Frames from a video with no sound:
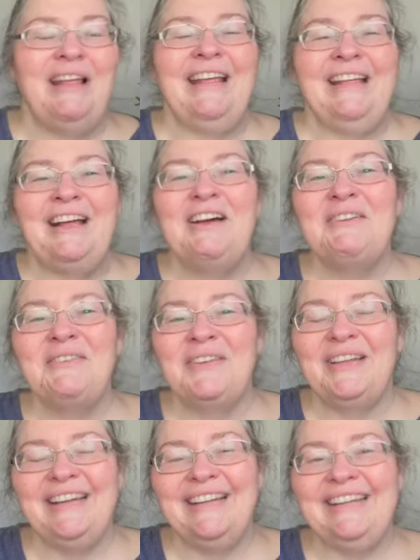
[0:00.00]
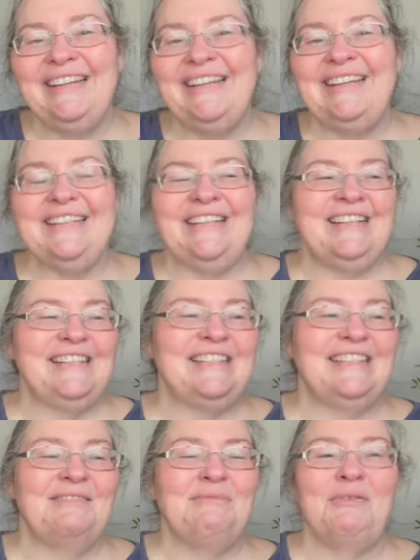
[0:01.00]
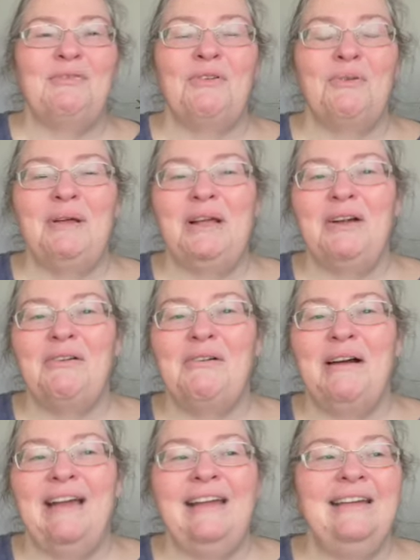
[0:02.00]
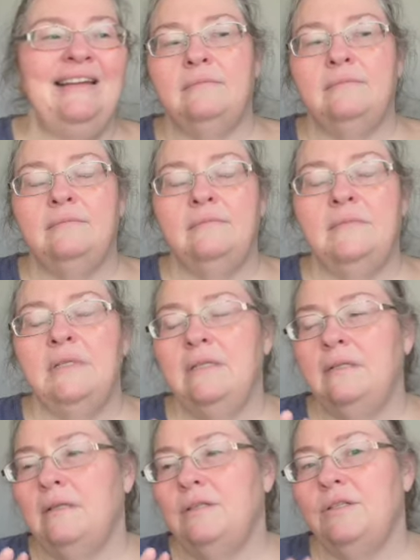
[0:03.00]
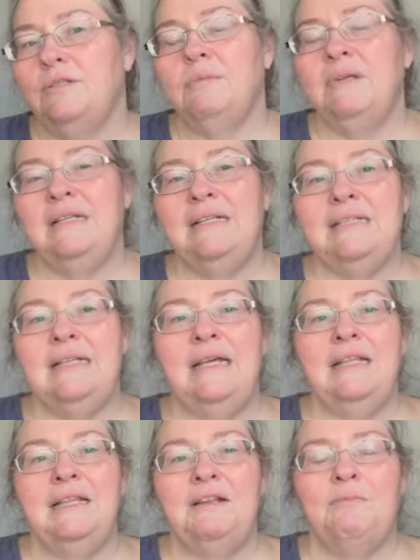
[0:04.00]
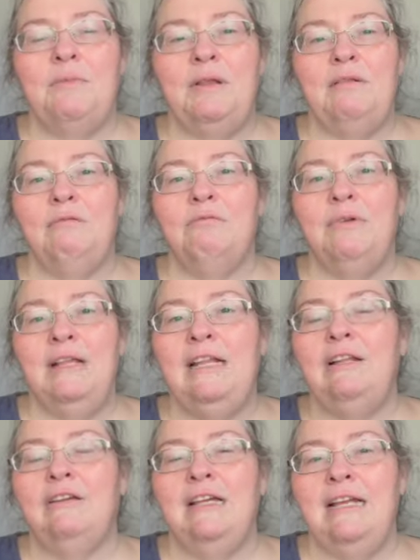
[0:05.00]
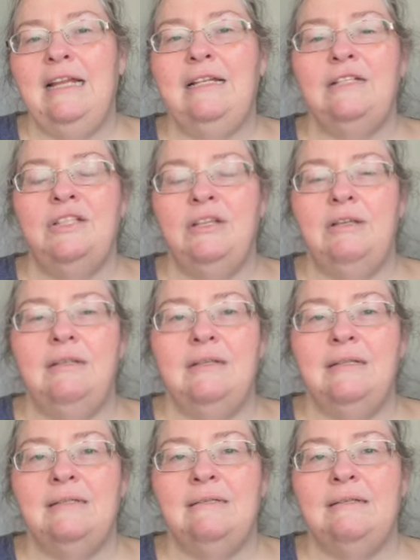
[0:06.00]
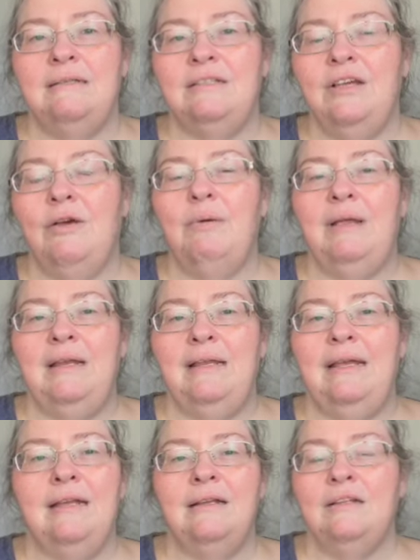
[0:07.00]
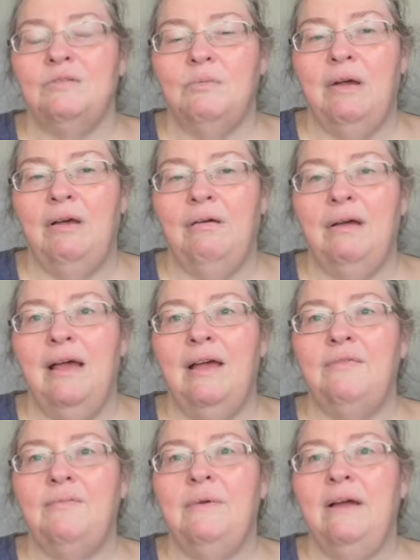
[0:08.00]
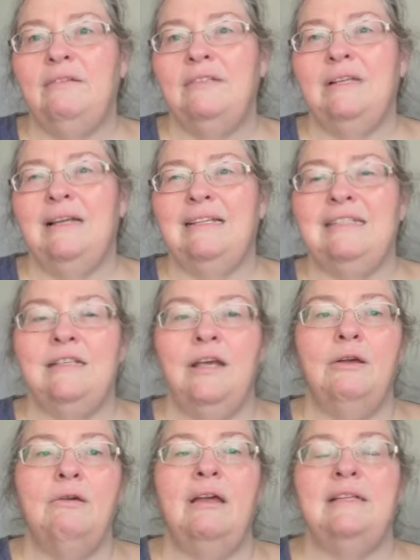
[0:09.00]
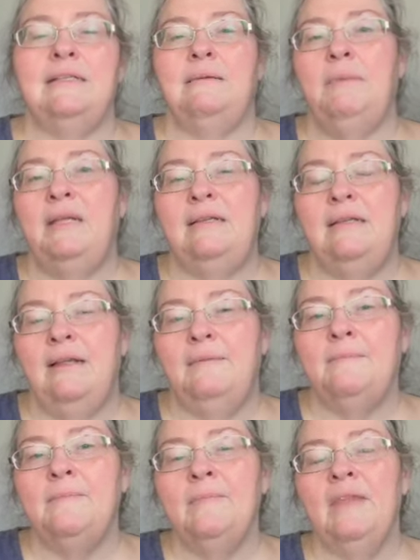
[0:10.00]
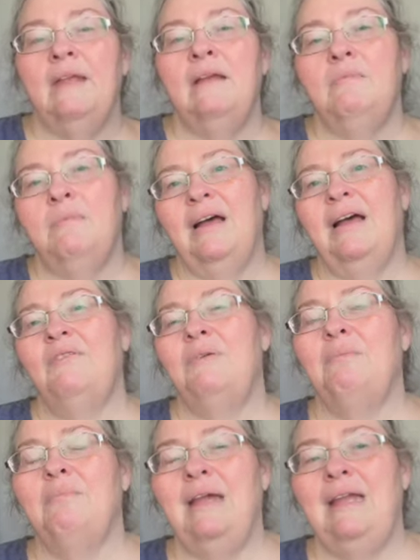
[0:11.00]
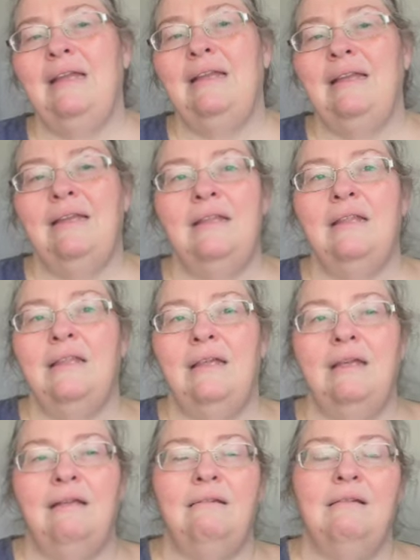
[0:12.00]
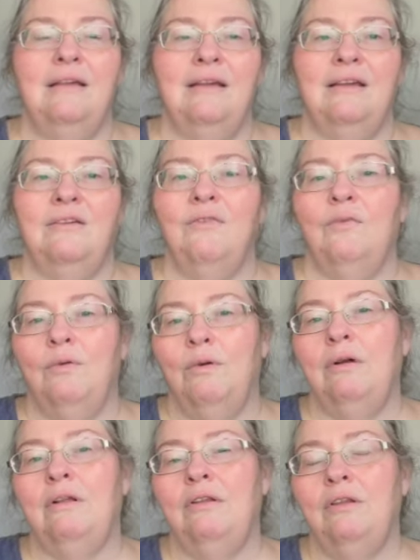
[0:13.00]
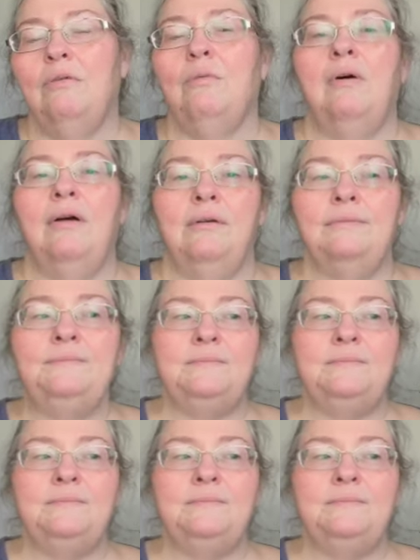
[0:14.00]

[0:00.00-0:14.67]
hopefully I can get it done before we go away. I just wanted to say that I've been really looking into this sewing again as well. I sew as a mending, but I haven't made anything for a little while.